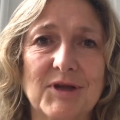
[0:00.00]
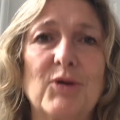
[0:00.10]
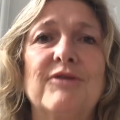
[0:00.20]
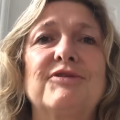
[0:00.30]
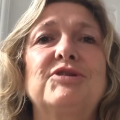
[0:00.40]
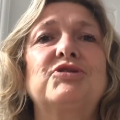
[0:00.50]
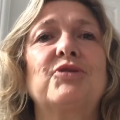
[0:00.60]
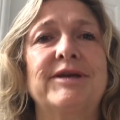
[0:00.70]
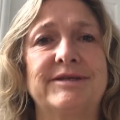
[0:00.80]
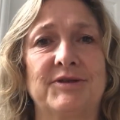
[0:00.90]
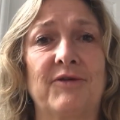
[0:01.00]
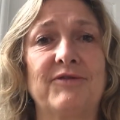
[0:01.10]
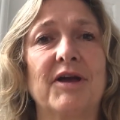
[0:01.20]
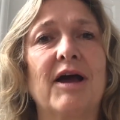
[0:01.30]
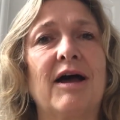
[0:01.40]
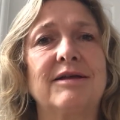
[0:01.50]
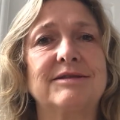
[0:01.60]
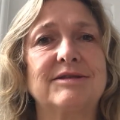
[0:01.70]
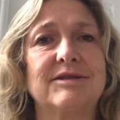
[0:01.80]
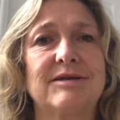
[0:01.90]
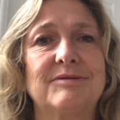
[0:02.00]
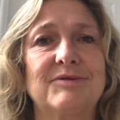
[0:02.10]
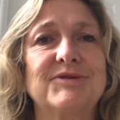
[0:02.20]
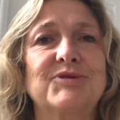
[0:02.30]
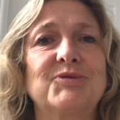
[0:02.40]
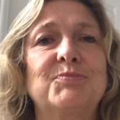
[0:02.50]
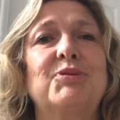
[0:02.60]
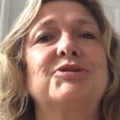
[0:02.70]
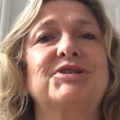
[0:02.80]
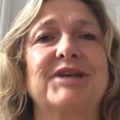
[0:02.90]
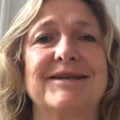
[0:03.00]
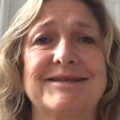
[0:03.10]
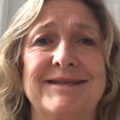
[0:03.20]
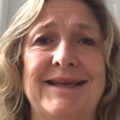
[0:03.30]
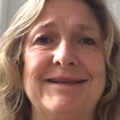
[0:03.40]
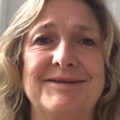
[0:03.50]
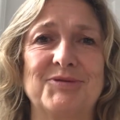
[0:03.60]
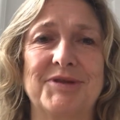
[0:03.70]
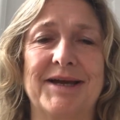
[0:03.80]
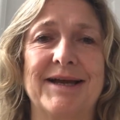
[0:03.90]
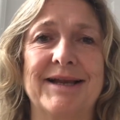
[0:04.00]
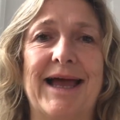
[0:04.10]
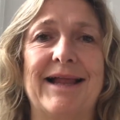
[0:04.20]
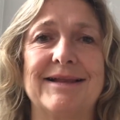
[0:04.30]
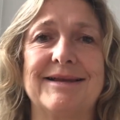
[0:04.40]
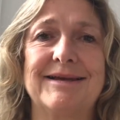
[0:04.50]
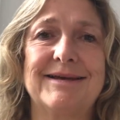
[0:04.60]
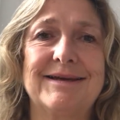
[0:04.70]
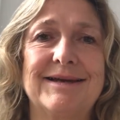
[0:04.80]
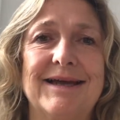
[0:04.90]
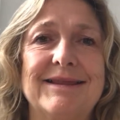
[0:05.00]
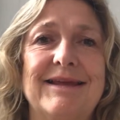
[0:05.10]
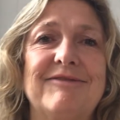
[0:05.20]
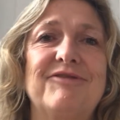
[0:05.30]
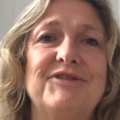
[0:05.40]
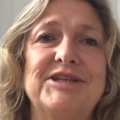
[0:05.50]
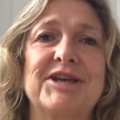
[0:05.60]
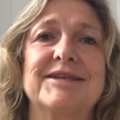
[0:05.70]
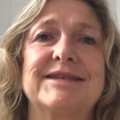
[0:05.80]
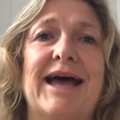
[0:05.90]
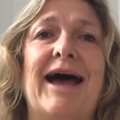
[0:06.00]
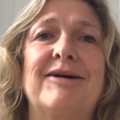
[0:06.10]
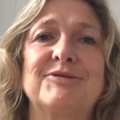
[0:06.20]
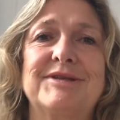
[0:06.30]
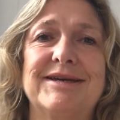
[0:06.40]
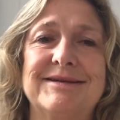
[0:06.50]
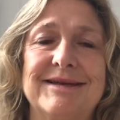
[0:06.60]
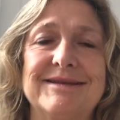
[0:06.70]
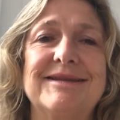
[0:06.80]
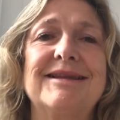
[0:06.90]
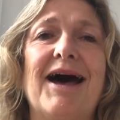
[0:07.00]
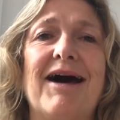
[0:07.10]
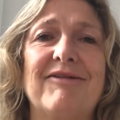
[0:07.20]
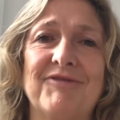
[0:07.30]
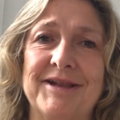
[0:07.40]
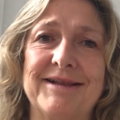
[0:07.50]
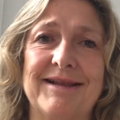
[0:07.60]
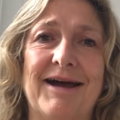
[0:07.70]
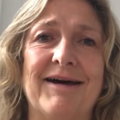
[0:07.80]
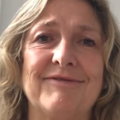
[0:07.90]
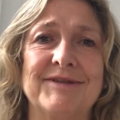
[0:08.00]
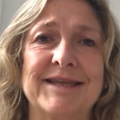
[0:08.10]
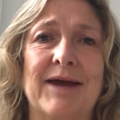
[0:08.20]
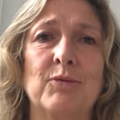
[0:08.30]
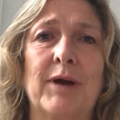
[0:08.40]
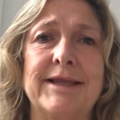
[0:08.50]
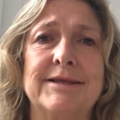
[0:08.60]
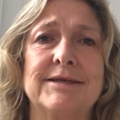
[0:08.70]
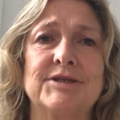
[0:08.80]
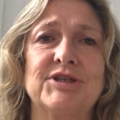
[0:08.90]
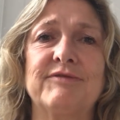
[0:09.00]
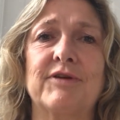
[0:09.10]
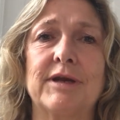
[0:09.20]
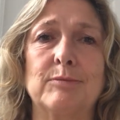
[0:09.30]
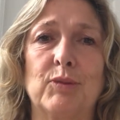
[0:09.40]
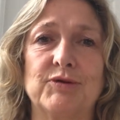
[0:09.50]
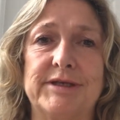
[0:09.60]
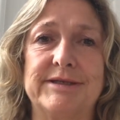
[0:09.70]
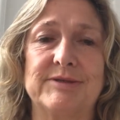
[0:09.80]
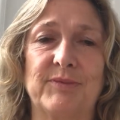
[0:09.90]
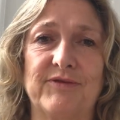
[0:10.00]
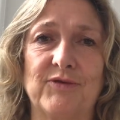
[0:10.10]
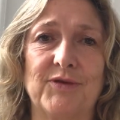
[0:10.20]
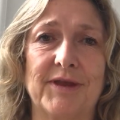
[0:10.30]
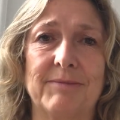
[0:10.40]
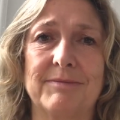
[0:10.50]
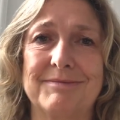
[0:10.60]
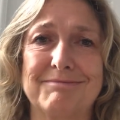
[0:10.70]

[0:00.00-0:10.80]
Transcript: One of the joys of the gods was to push us into the canal and then fish us out and laugh and laugh at our wet, shivering bodies before them.